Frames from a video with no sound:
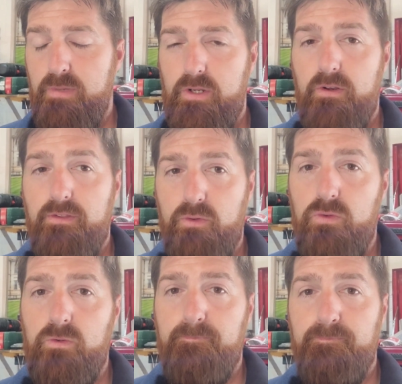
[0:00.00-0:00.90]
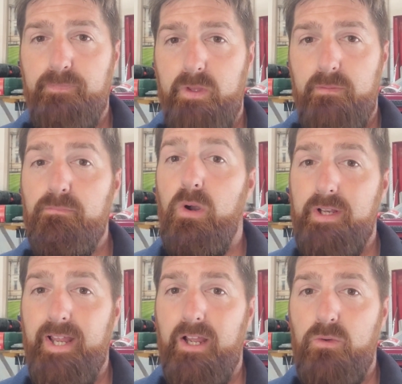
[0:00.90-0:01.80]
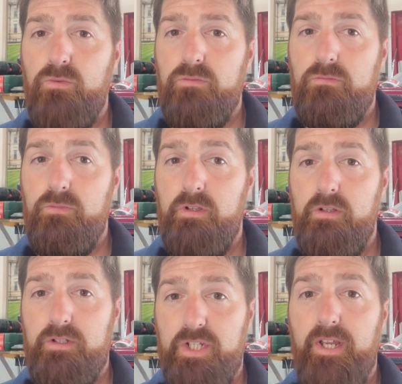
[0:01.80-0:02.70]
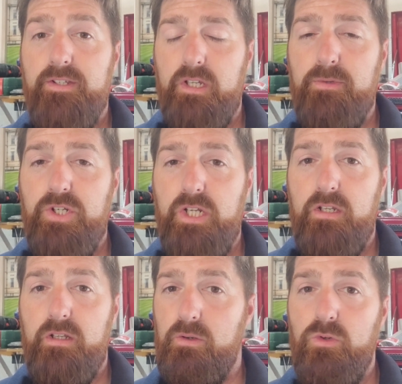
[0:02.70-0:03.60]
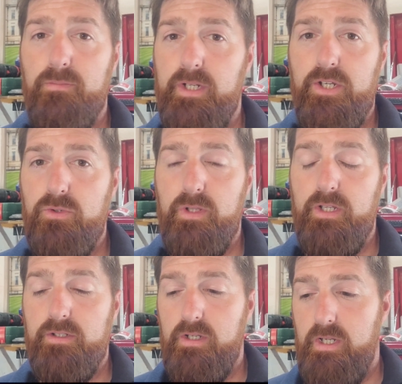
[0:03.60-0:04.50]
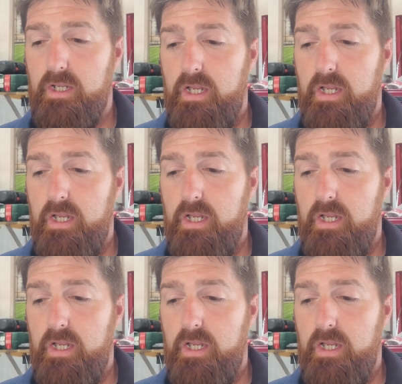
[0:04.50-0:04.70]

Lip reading: But you'd have thought by now, with the CNC machining, there wouldn't be an issue with this.